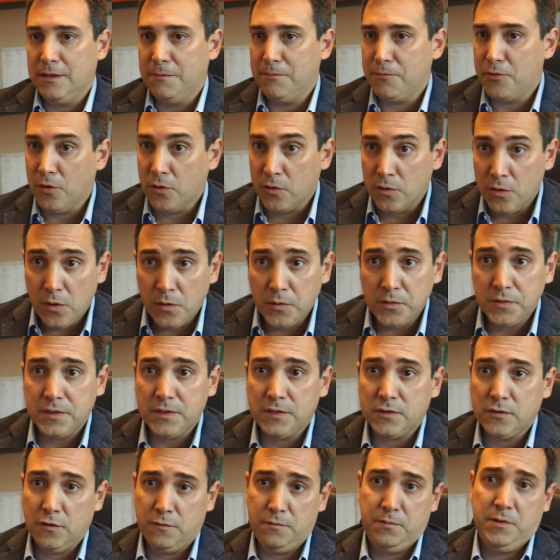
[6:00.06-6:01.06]
the
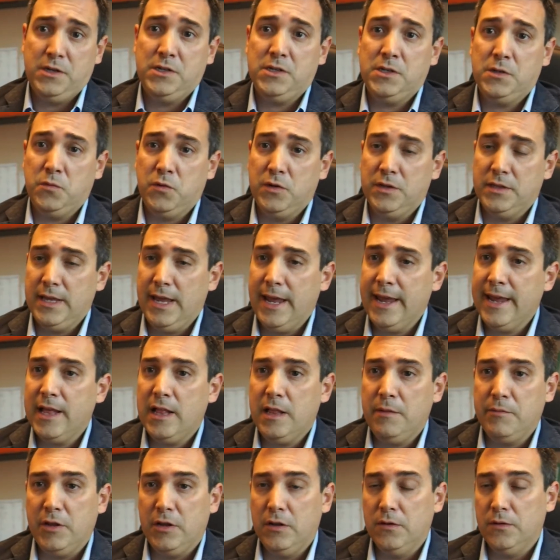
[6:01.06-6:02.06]
prognosis of patients with A
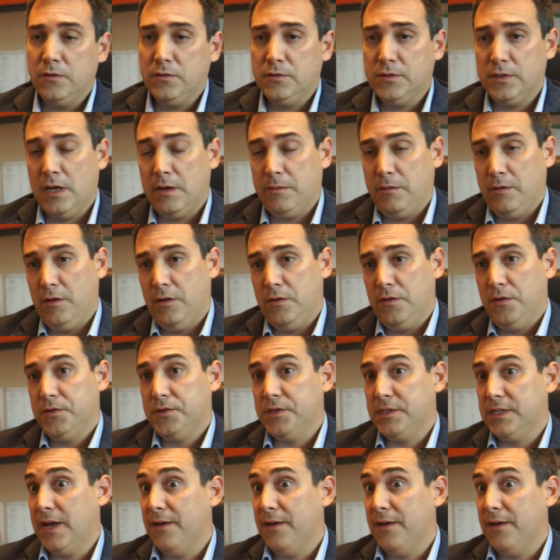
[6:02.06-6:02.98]
L amyloidosis